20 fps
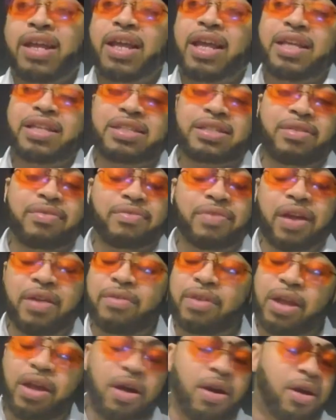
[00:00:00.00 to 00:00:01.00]
it's a
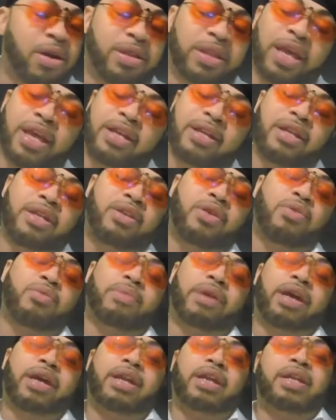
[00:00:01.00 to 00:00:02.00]
very hard thing to do,
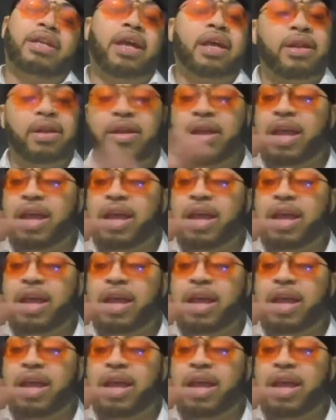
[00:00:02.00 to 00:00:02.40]
man, and, and